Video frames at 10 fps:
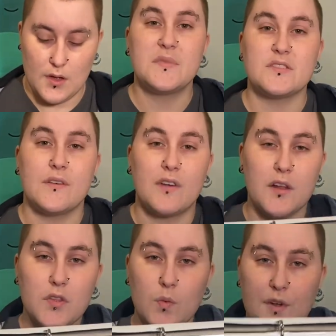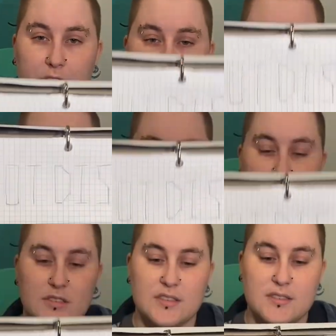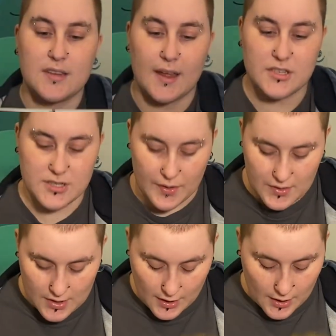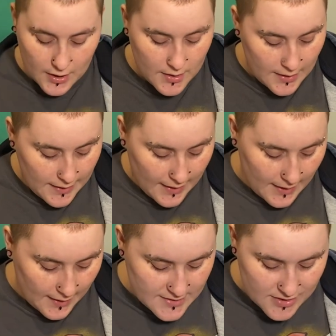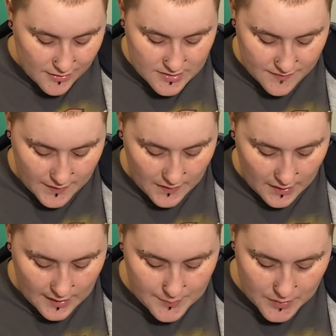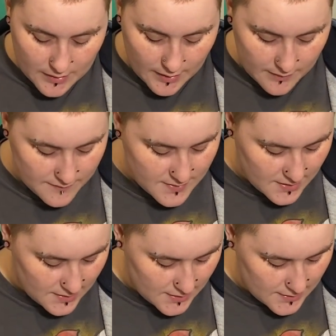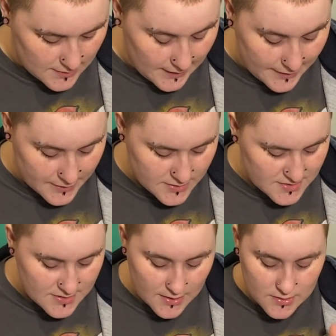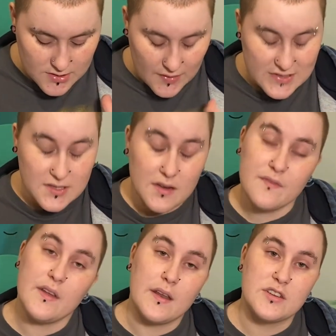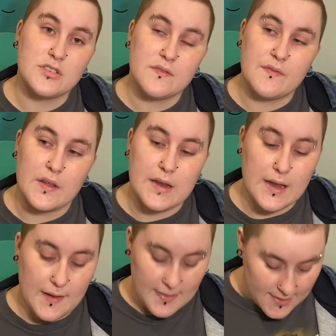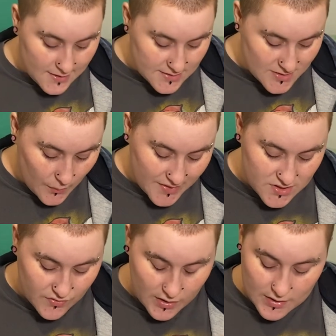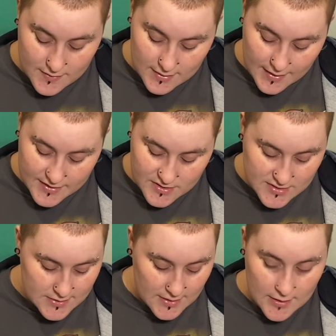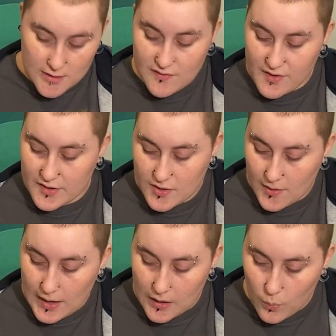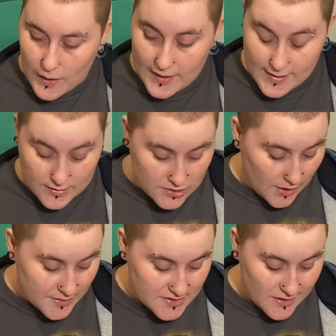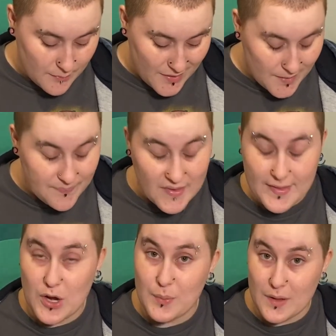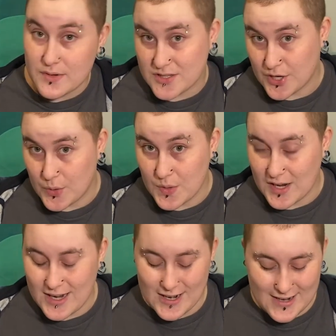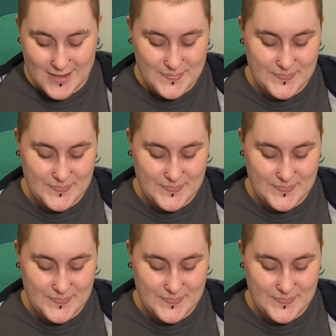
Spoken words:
So I've got the words just sketched out here and I started to fill in a couple of the letters. So I just need to finish filling in the squares for all of the letters, figure out how wide and how tall it's going to be, and then I'll be able to start working on it.